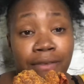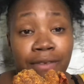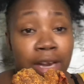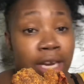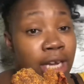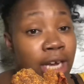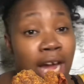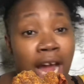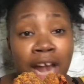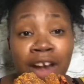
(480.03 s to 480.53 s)

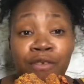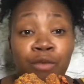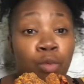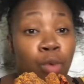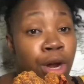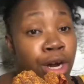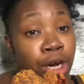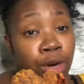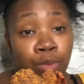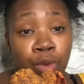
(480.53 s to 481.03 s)
any kind of
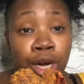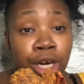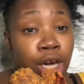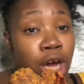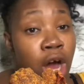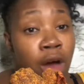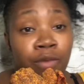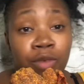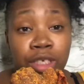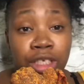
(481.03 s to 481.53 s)
one-on-one
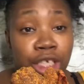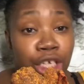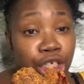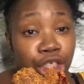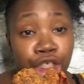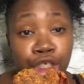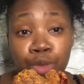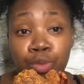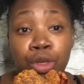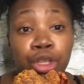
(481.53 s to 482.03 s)

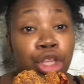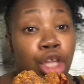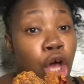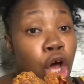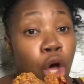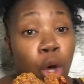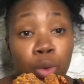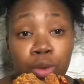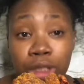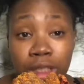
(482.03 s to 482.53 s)
conversation with the
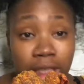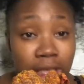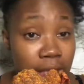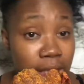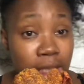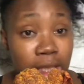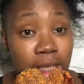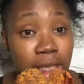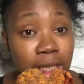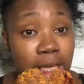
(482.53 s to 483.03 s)

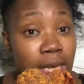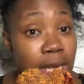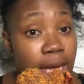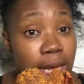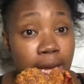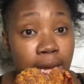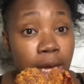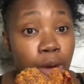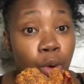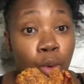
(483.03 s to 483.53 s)
hostess.
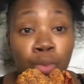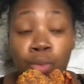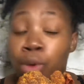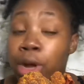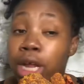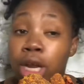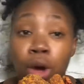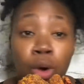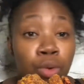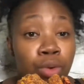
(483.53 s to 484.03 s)

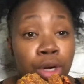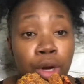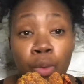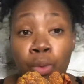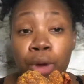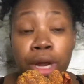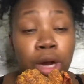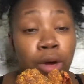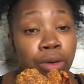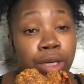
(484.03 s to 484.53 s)
We
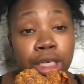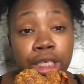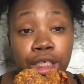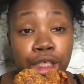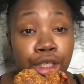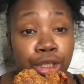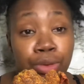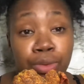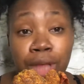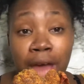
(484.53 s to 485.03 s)
don't need to
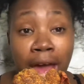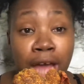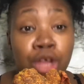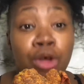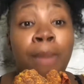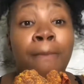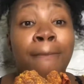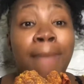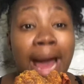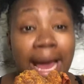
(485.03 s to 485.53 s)
do that.
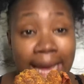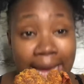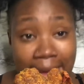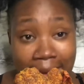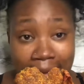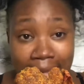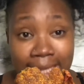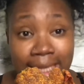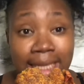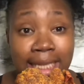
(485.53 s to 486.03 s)
You're my
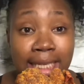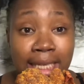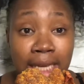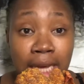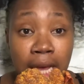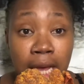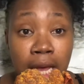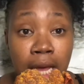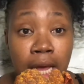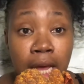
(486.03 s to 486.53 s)
guest.
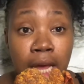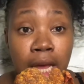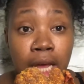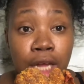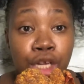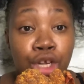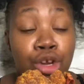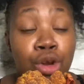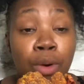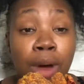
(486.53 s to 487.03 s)

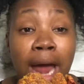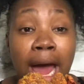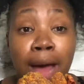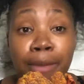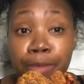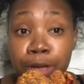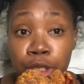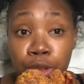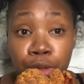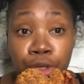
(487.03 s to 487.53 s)
Do you know what
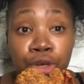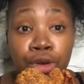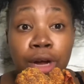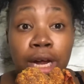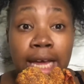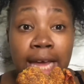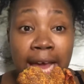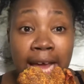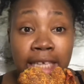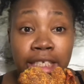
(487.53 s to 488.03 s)
happens when you're a
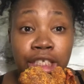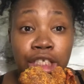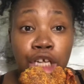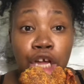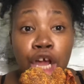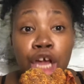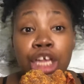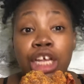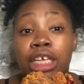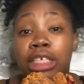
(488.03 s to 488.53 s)
guest?
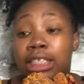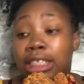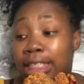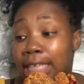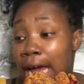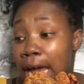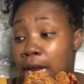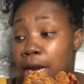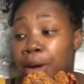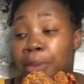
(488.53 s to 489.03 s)
You
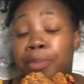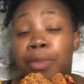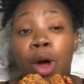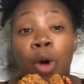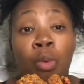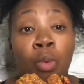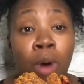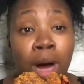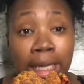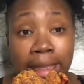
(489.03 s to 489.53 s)
stand up
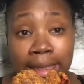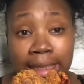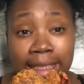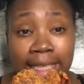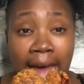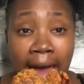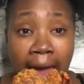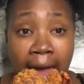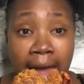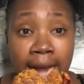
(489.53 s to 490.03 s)
one
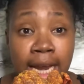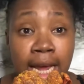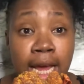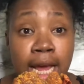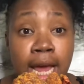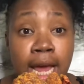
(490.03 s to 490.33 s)
side